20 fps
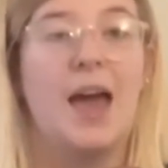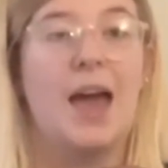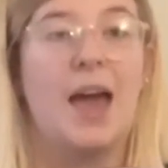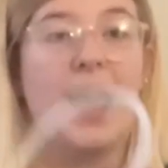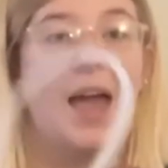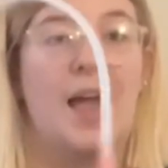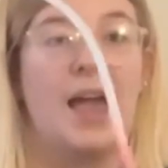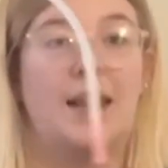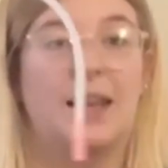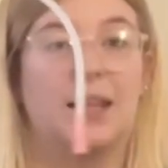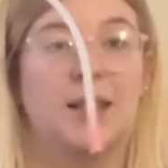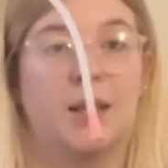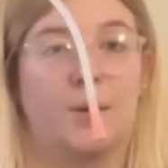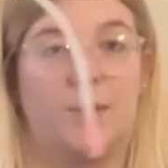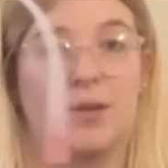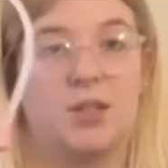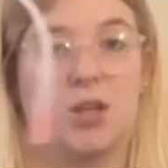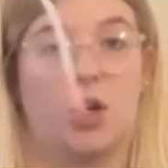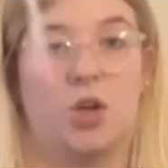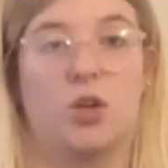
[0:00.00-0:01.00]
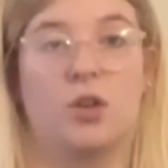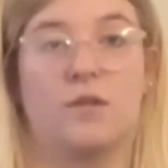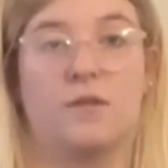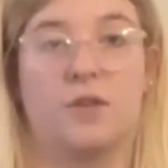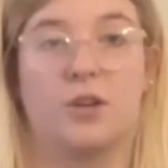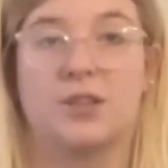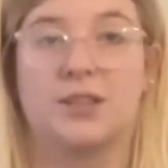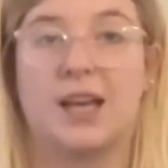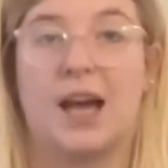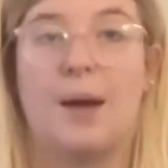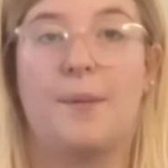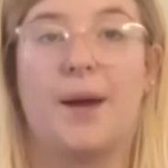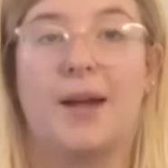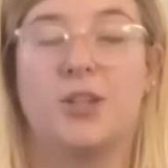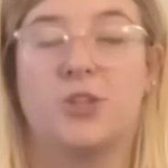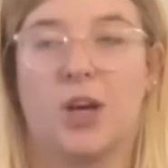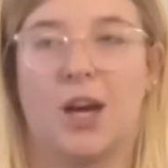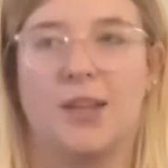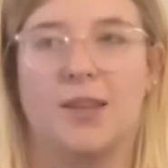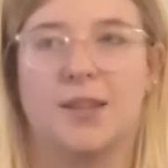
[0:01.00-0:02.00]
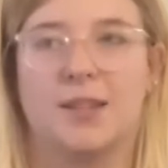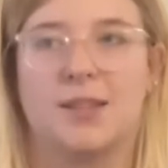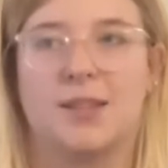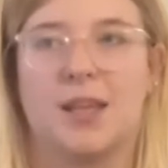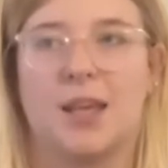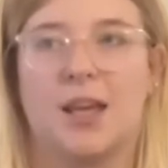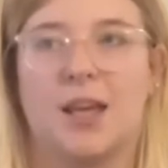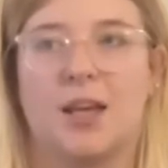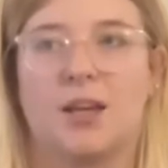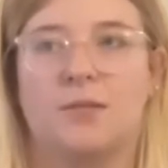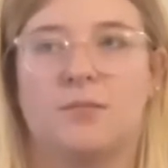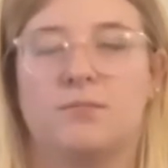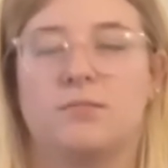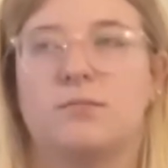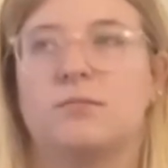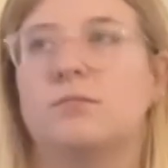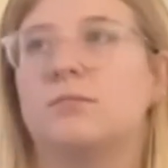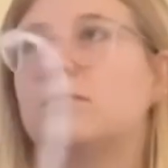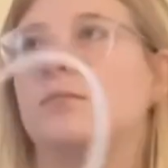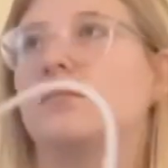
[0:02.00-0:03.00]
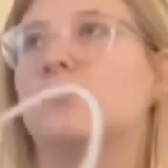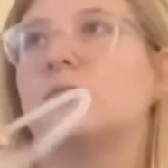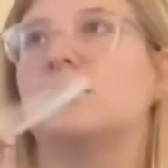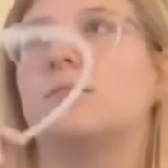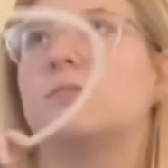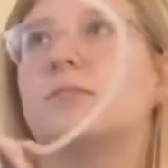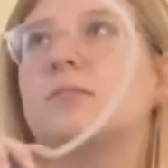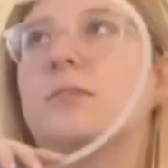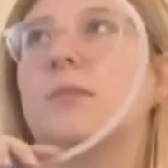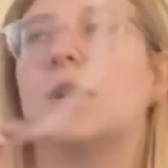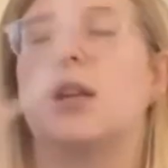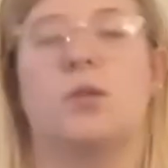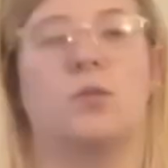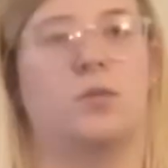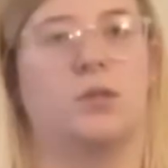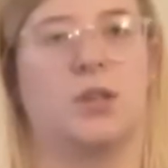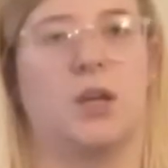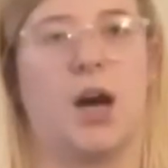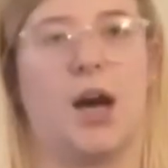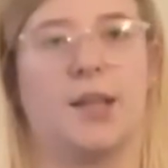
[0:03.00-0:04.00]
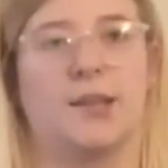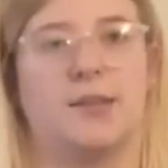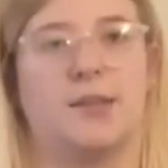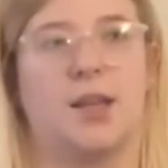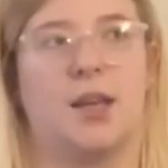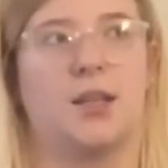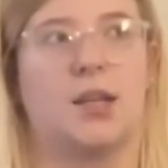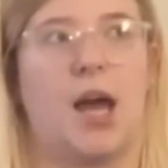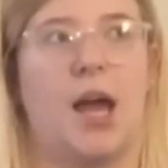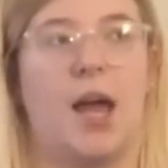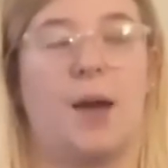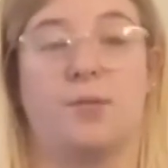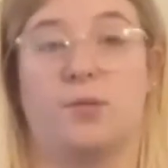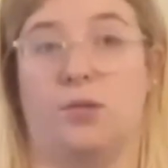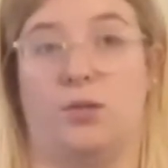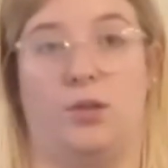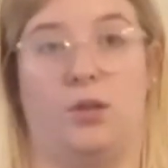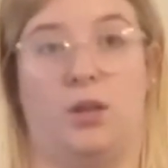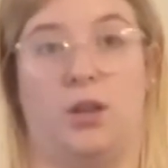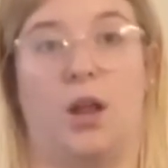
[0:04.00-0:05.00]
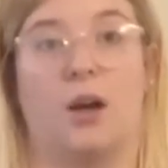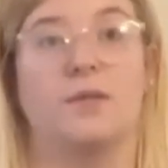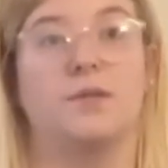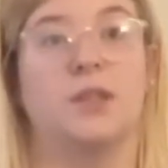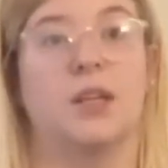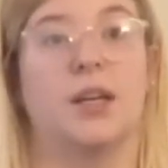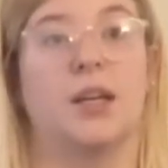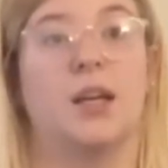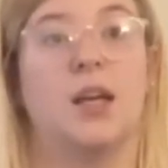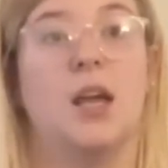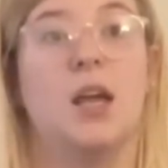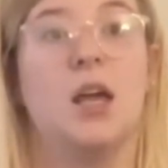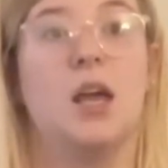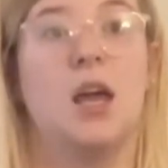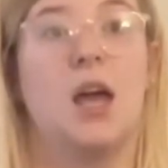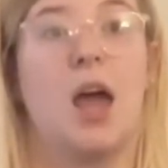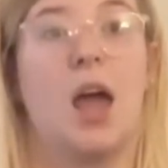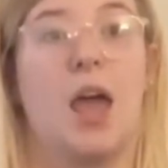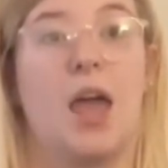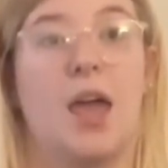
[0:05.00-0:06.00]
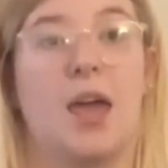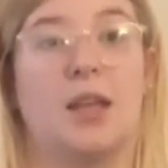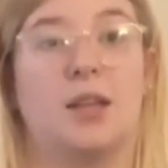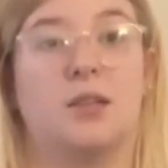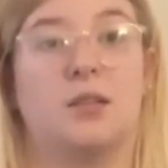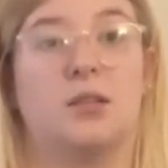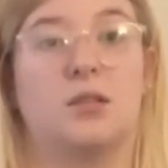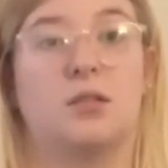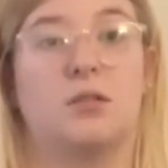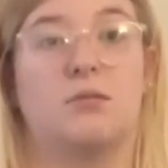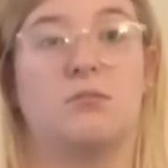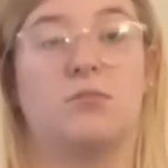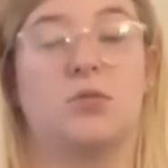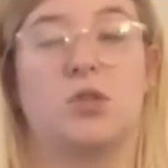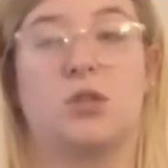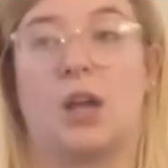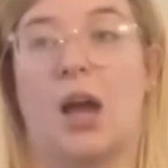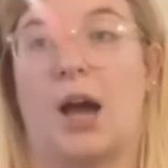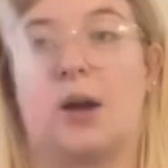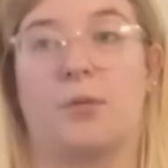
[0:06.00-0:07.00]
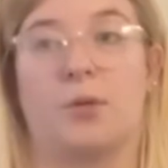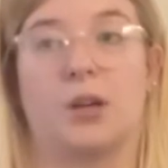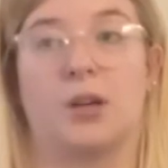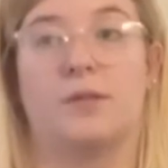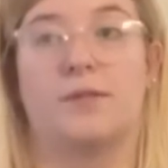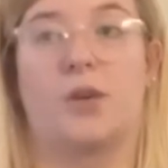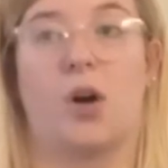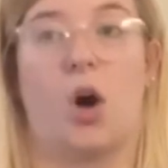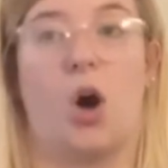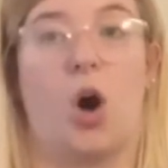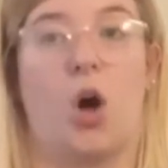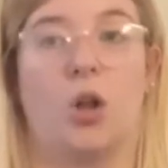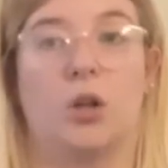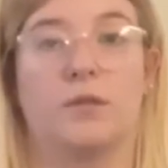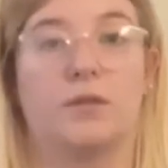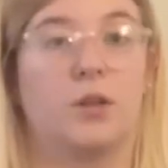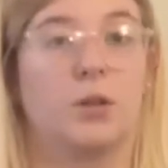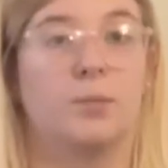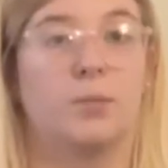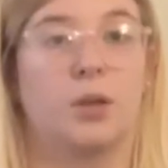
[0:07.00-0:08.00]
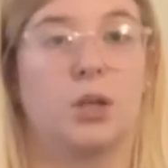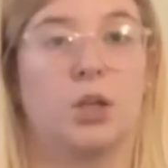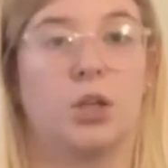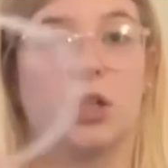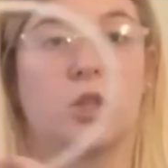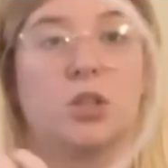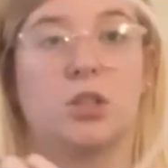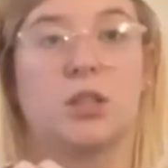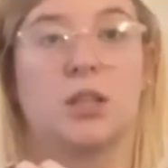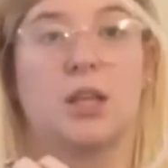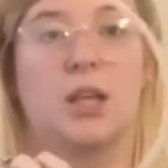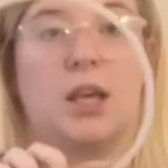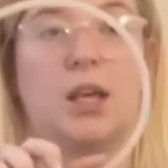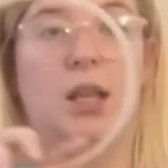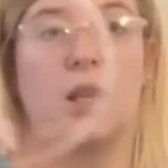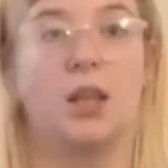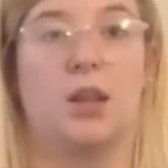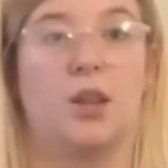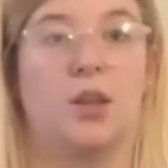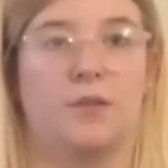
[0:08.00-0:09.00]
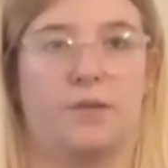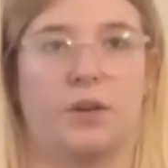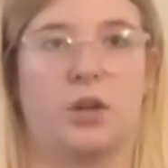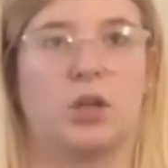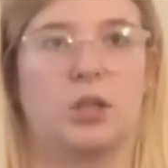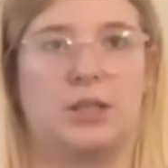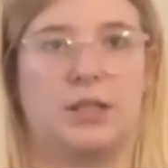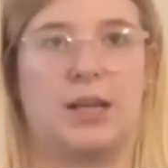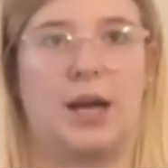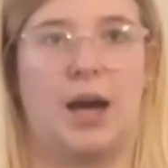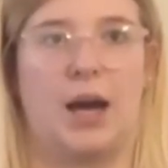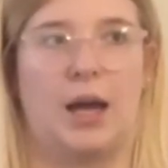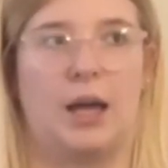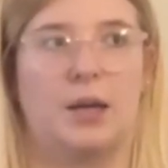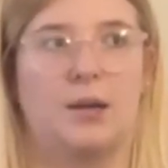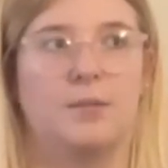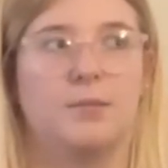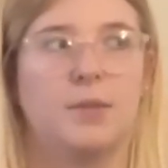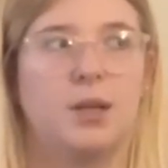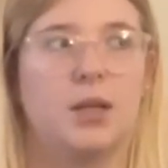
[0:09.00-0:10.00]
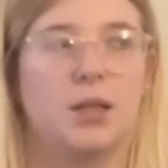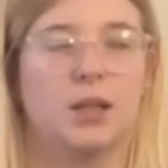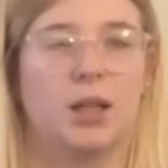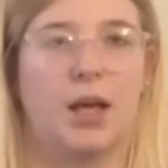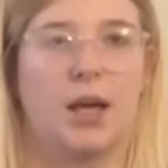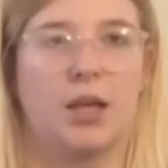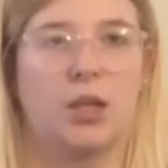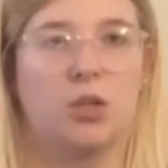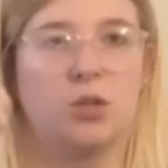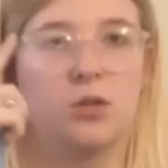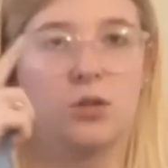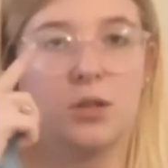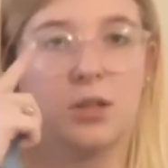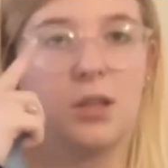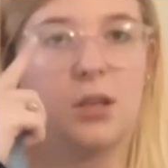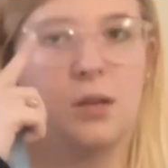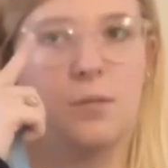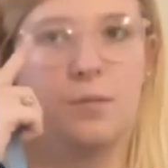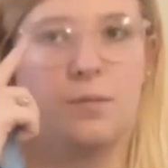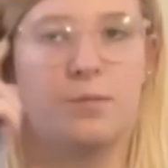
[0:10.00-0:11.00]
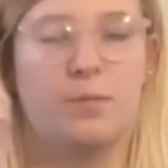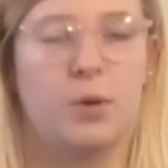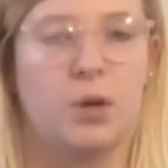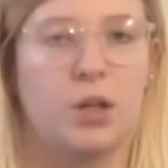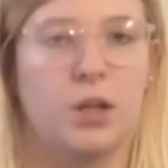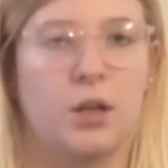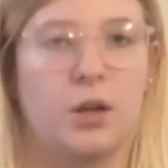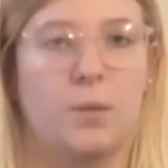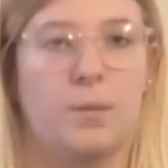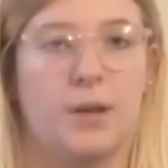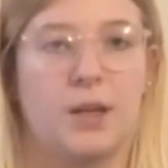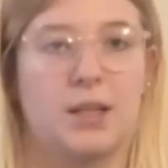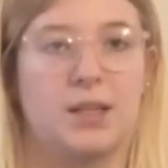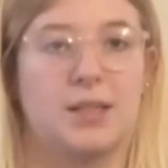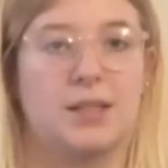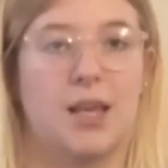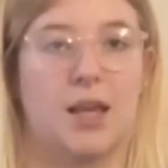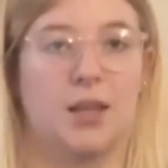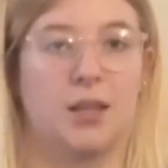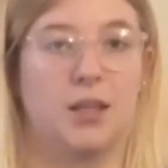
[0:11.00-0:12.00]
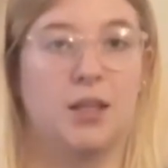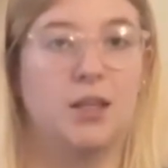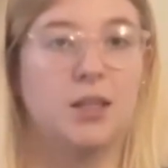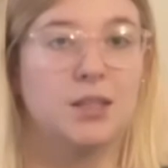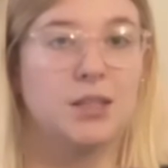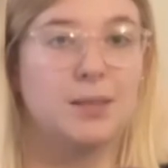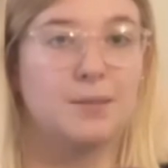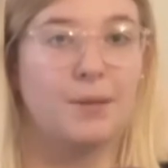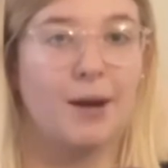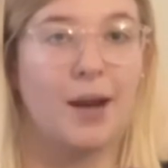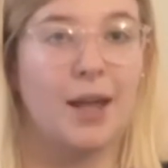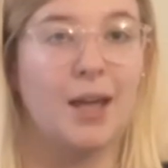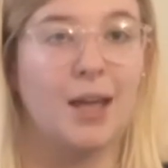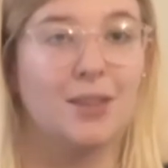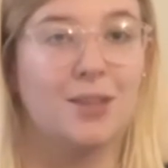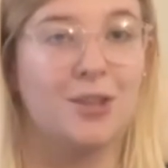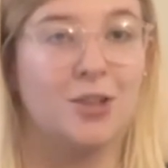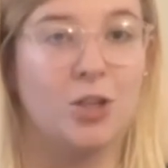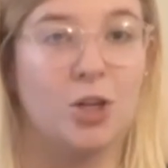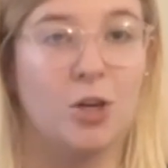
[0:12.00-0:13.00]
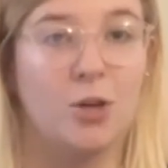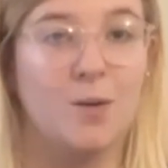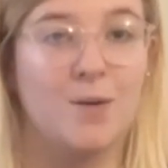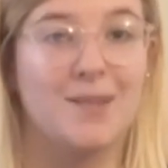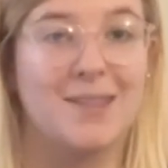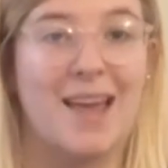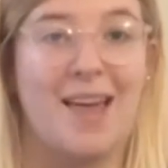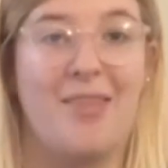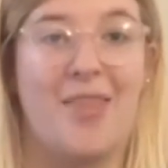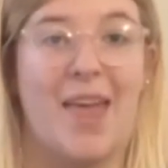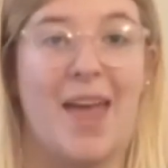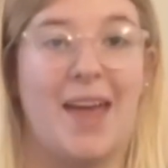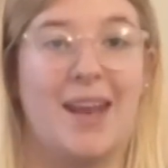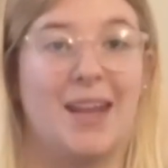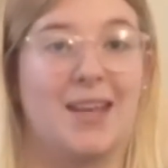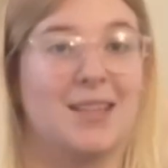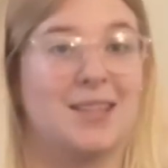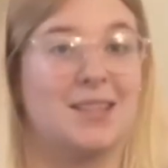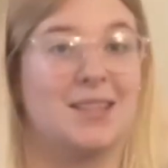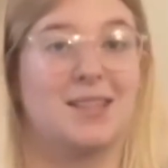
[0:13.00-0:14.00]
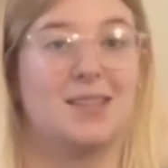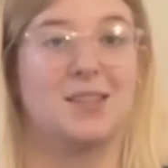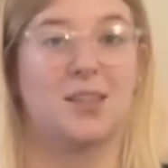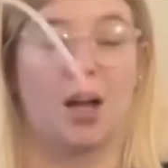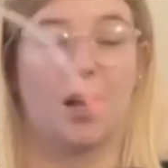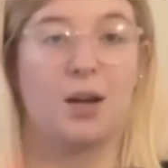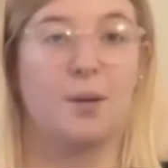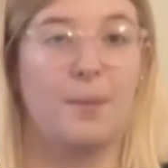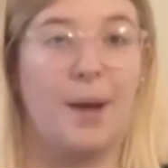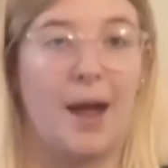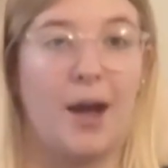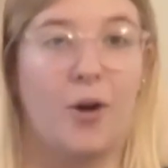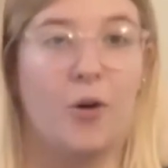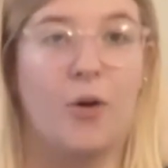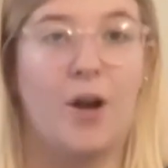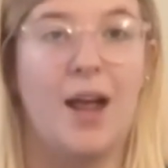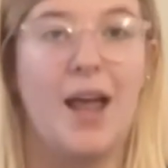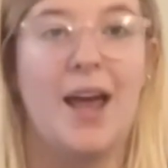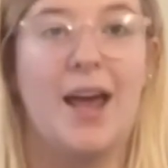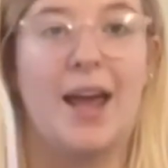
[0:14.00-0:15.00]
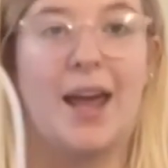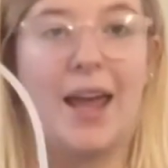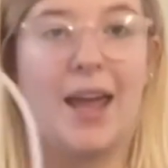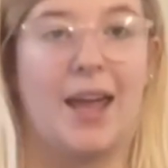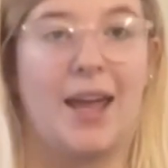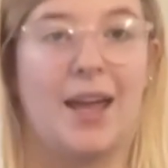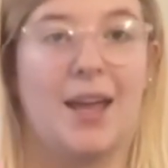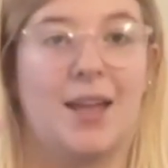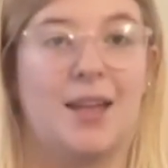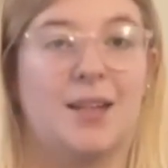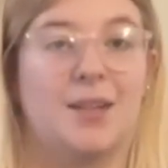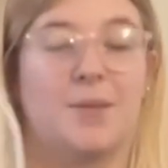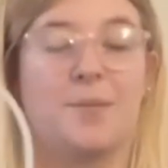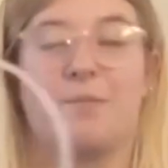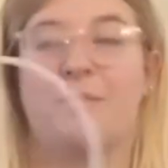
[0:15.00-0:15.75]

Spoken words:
And let me tell you, the first time I tried this thing, it was godsend. I absolutely loved it. It got rid of all of her boogers the first time. Like, you just put a little bit of saline spray in their nose and then suck them out and